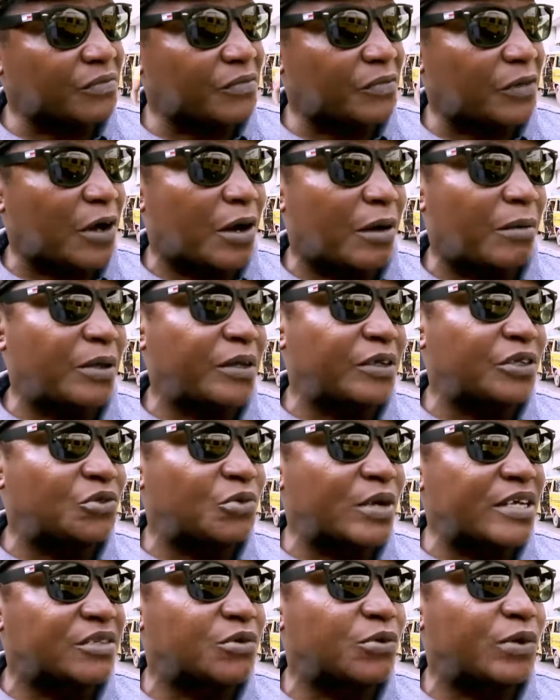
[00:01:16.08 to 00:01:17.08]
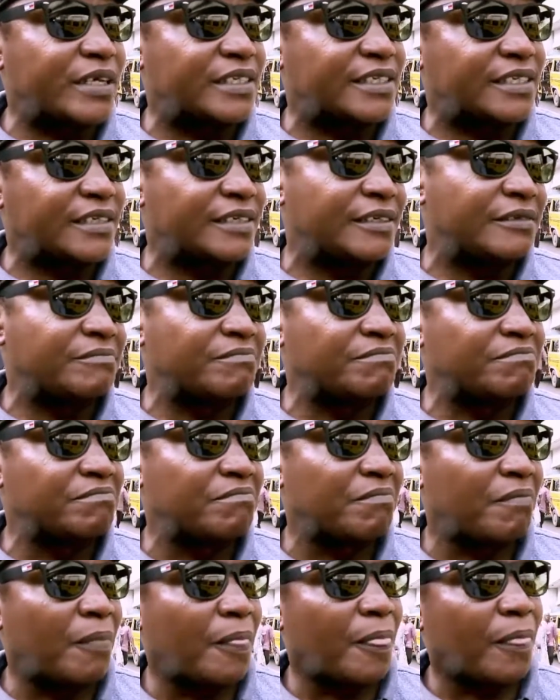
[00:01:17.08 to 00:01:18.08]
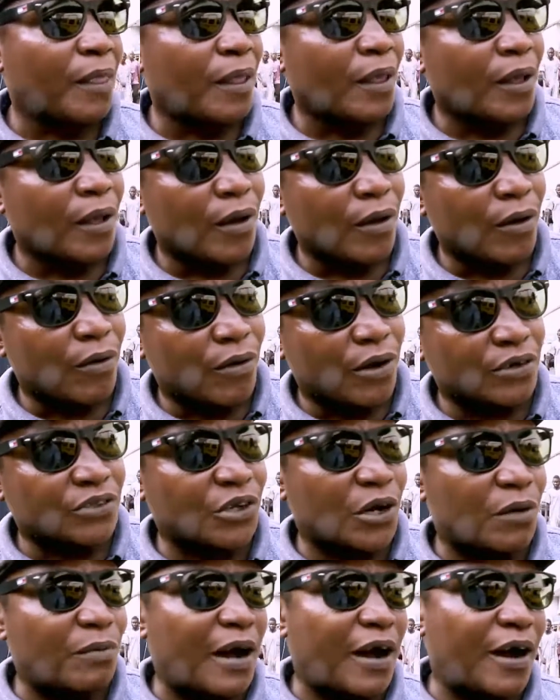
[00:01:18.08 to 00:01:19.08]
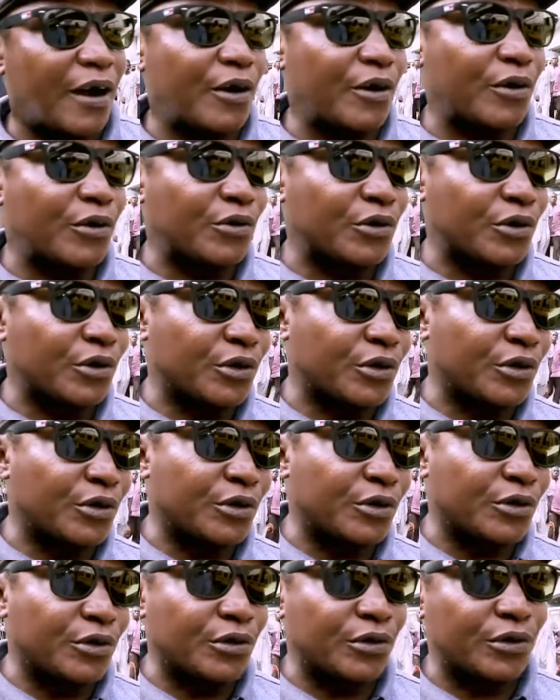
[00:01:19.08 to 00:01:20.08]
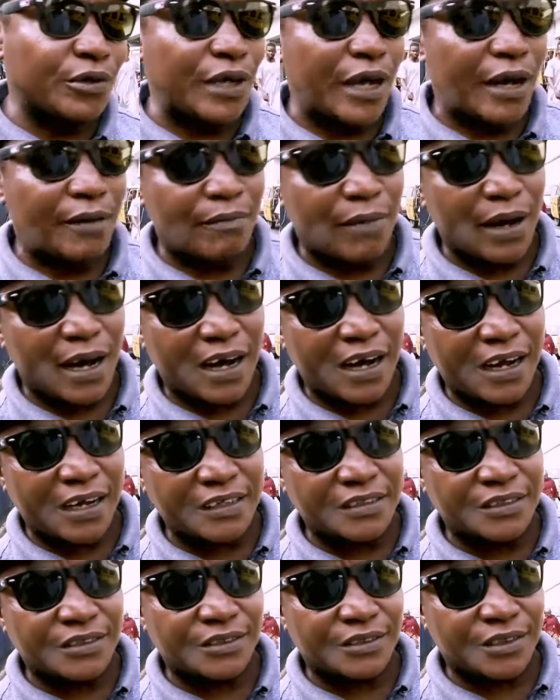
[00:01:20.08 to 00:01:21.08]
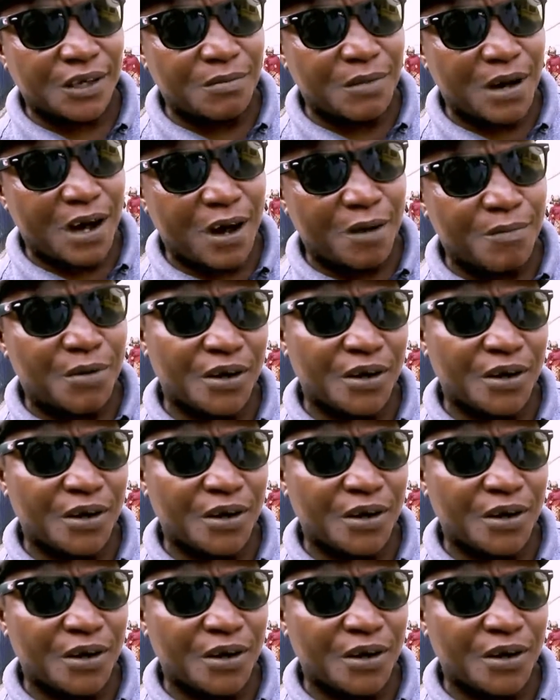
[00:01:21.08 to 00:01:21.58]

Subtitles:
Probably 2018 was somehow good and bad somehow,